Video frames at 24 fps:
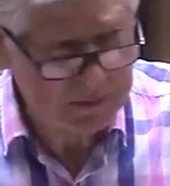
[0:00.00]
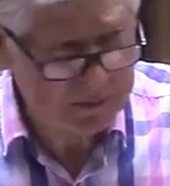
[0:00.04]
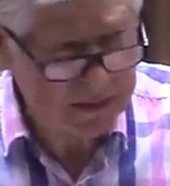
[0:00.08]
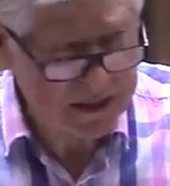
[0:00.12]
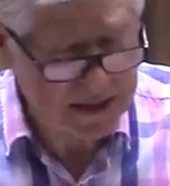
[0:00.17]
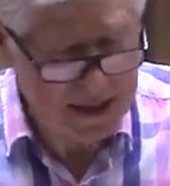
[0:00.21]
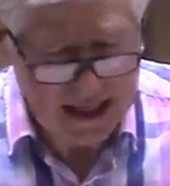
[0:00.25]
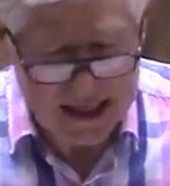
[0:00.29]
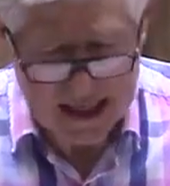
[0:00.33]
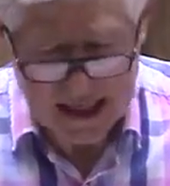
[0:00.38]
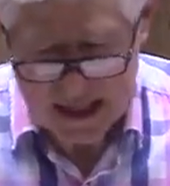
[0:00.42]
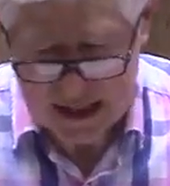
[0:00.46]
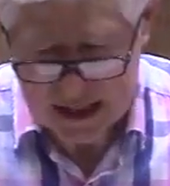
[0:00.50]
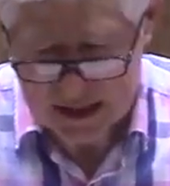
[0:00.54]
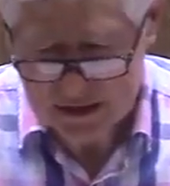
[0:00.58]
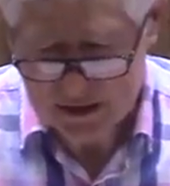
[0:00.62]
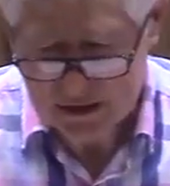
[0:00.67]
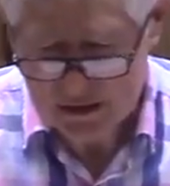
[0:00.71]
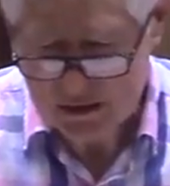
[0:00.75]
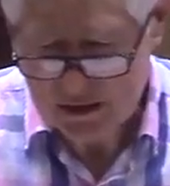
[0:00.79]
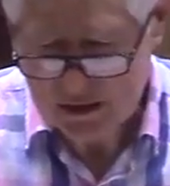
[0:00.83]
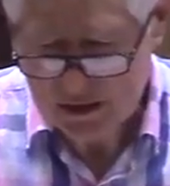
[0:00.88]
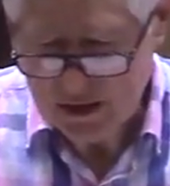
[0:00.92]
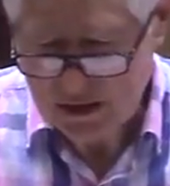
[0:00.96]
be
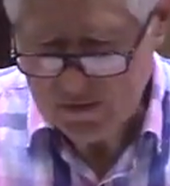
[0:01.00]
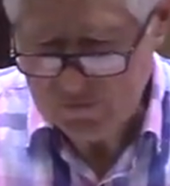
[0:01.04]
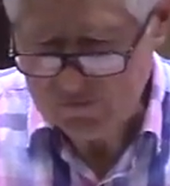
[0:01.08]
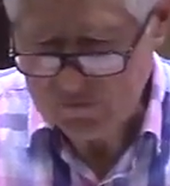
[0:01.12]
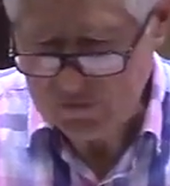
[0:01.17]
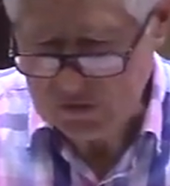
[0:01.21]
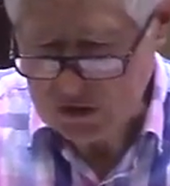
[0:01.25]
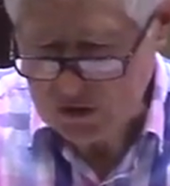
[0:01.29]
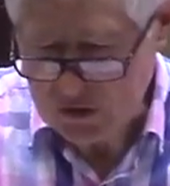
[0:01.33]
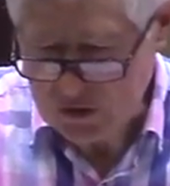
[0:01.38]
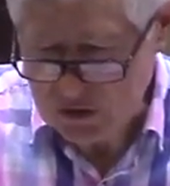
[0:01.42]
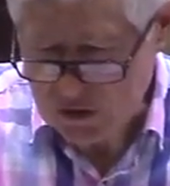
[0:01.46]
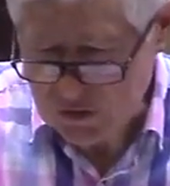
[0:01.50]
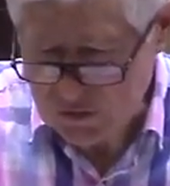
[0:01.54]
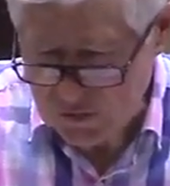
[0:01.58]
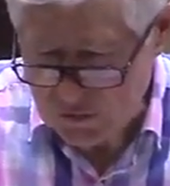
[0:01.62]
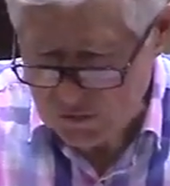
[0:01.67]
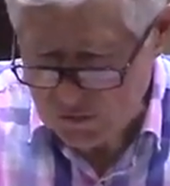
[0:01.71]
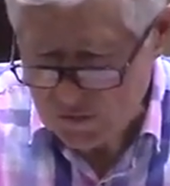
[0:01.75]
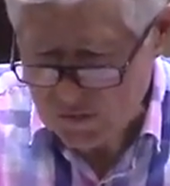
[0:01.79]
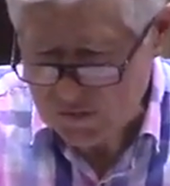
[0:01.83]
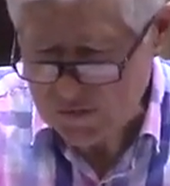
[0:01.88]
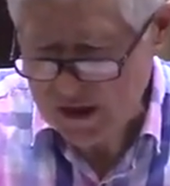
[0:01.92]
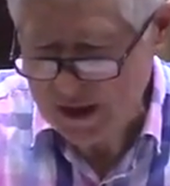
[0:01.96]
harder for
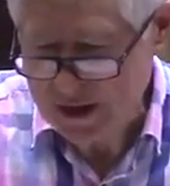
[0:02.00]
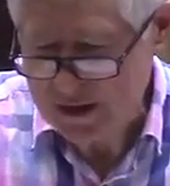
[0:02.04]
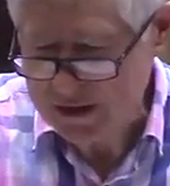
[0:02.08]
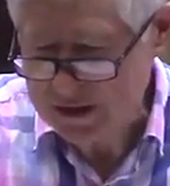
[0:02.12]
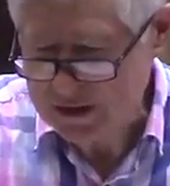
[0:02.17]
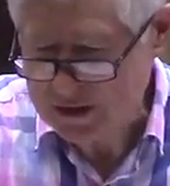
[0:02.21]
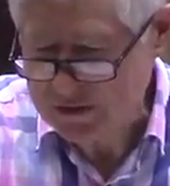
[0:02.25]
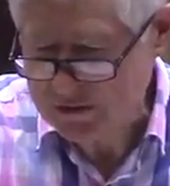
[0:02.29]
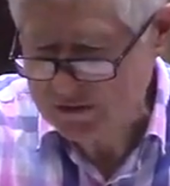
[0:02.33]
you than it is